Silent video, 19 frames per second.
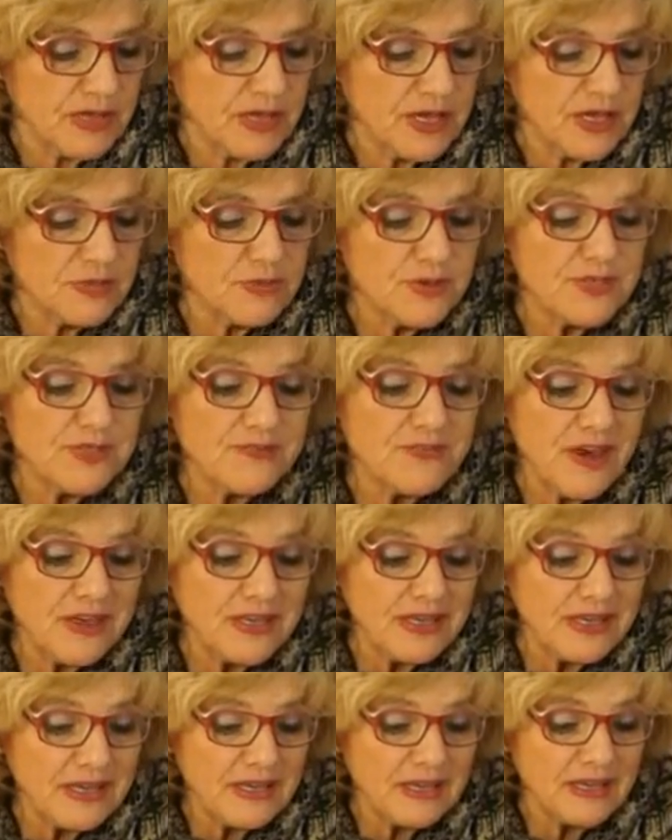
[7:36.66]
It was
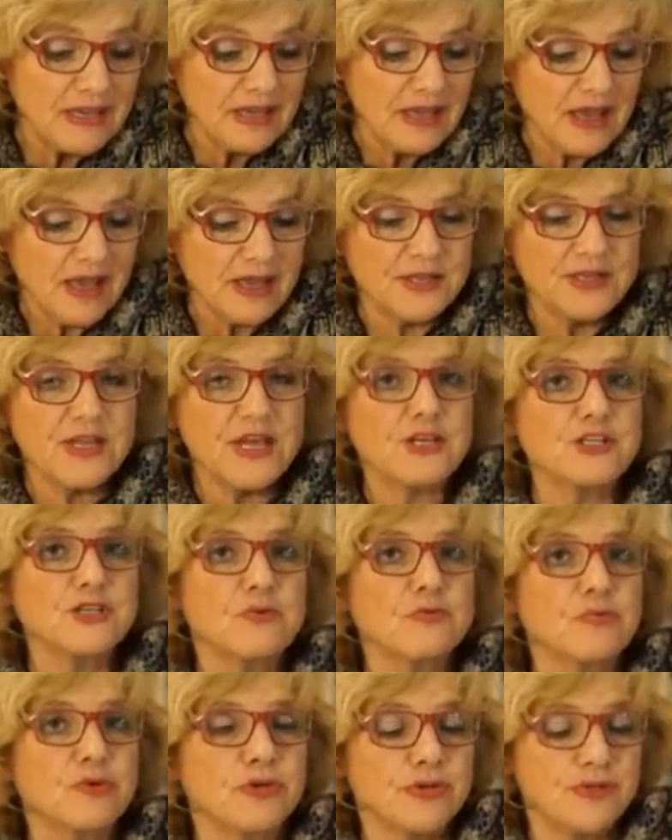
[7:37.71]
funny, and Dasha
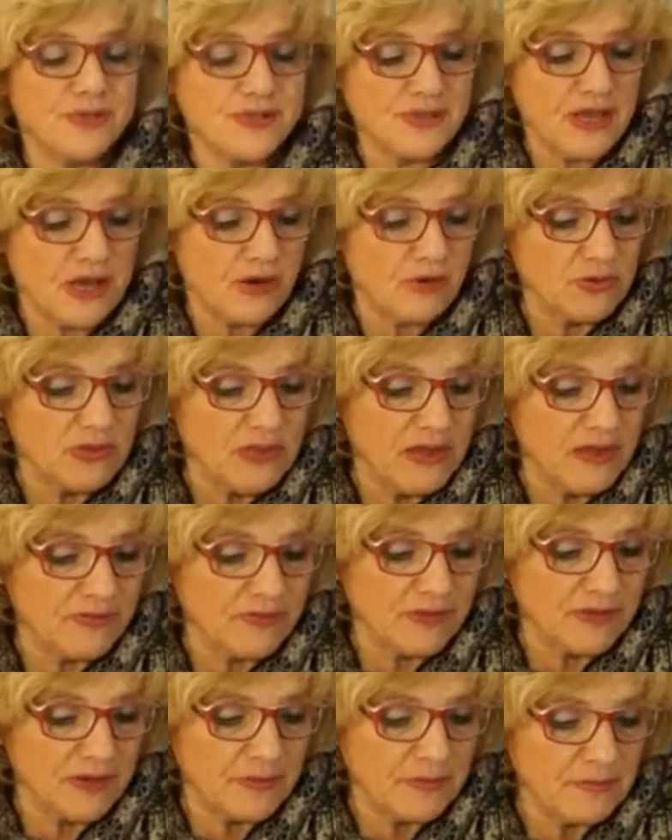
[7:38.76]
burst out
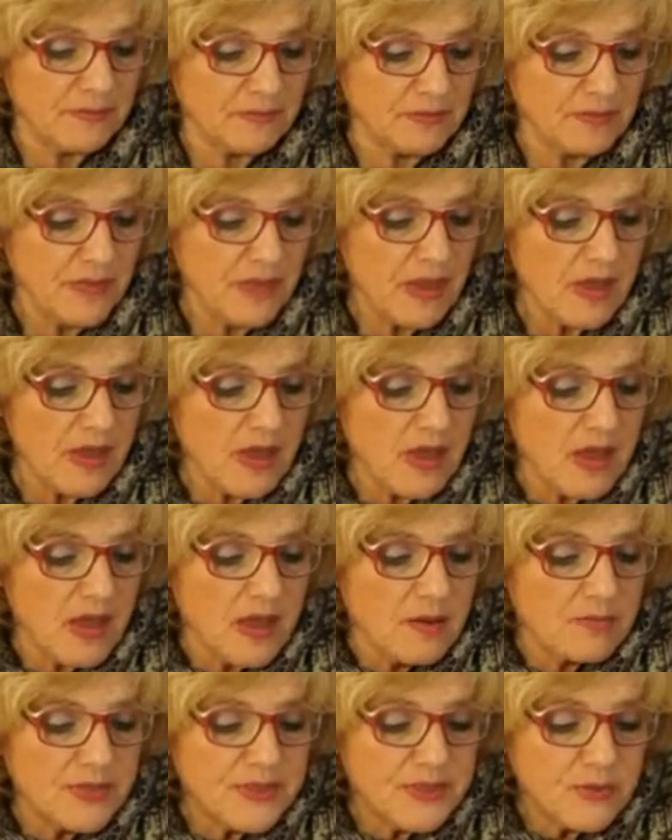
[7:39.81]
laughing.
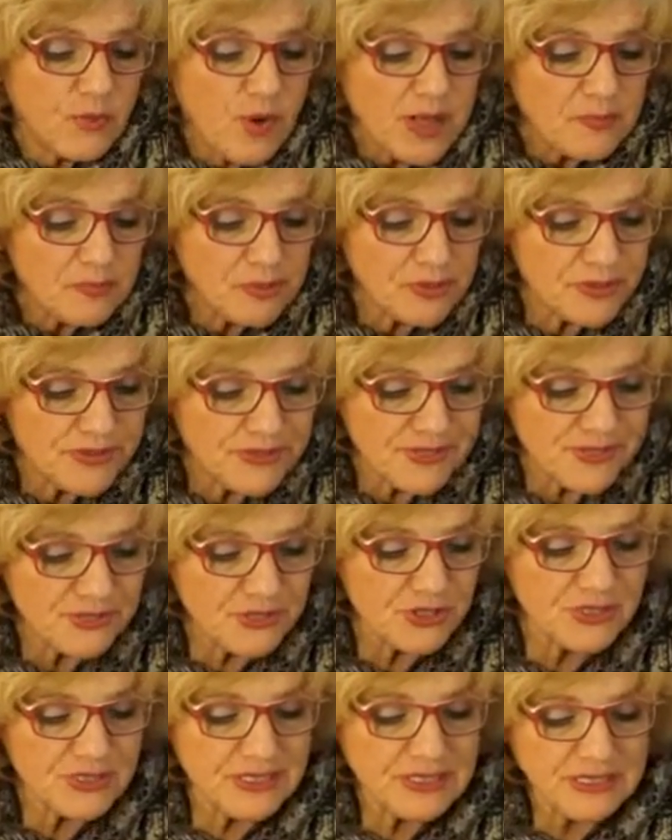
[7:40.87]
But the one person
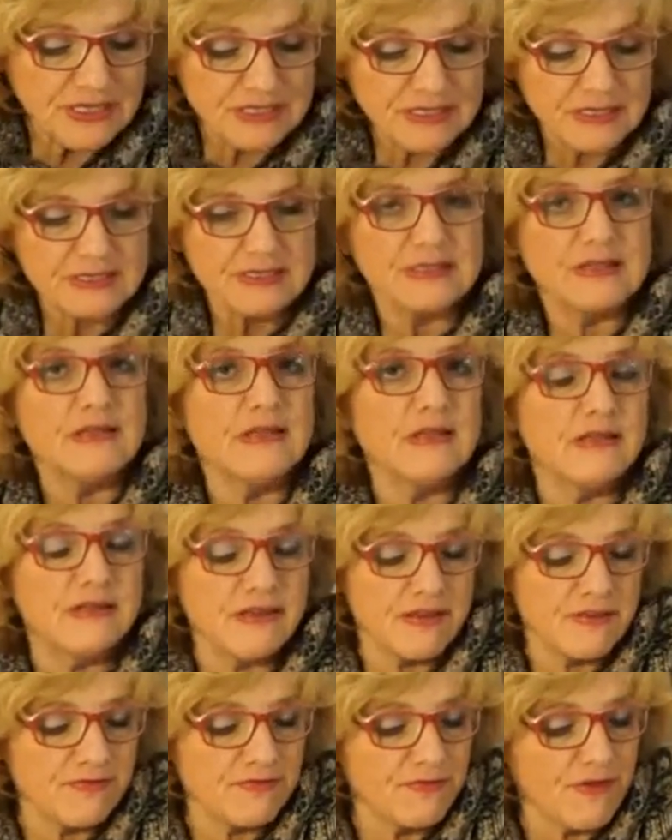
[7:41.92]
she needed,
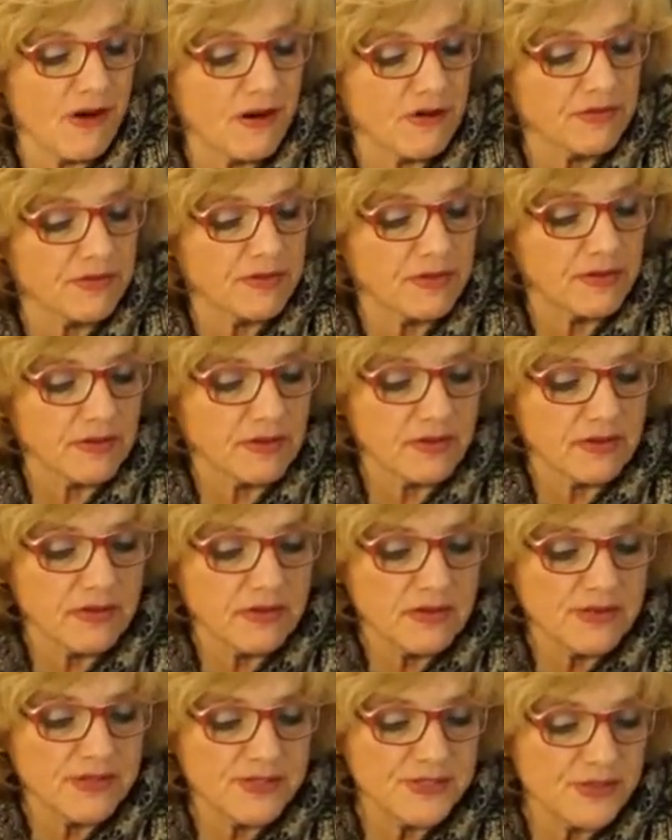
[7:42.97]
their father,
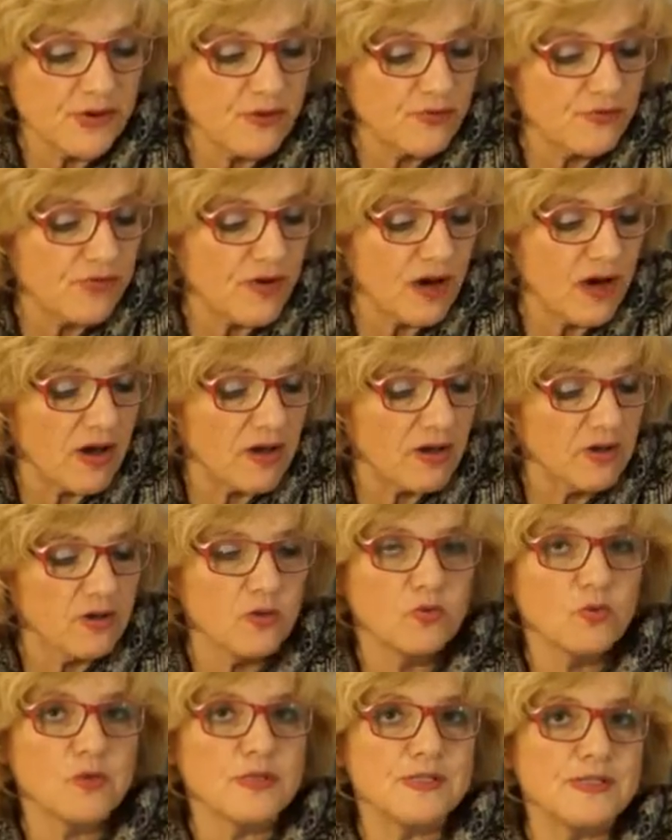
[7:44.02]
so far
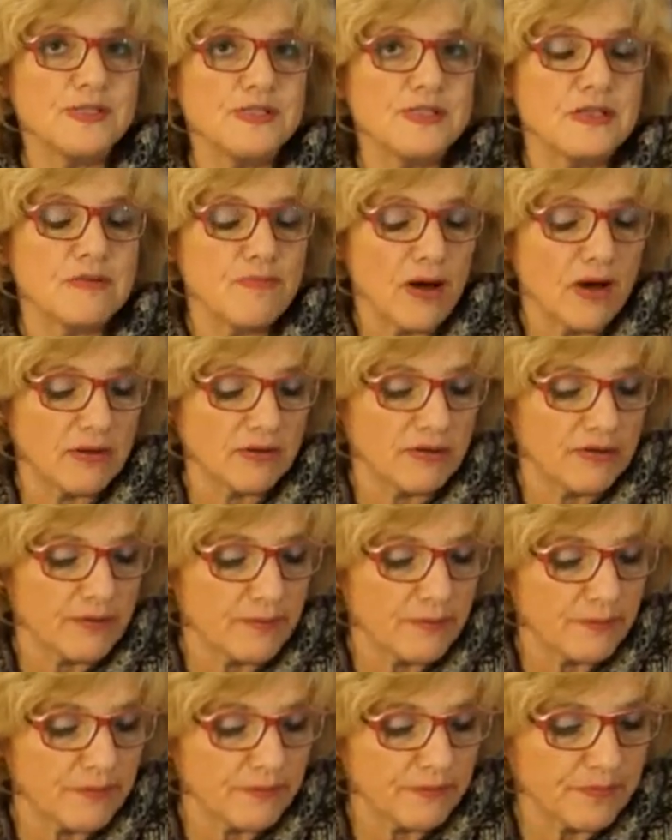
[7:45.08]
wasn't among
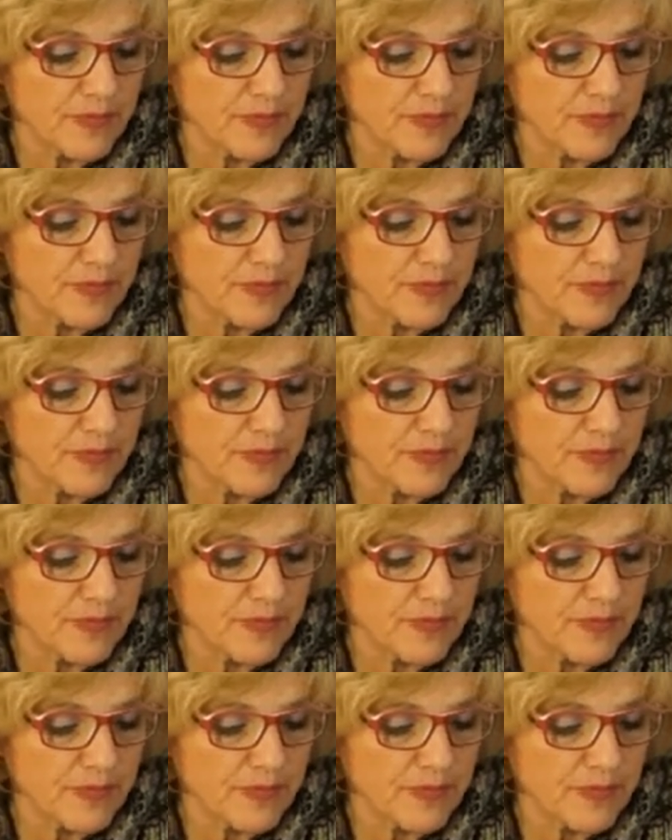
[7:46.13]
them.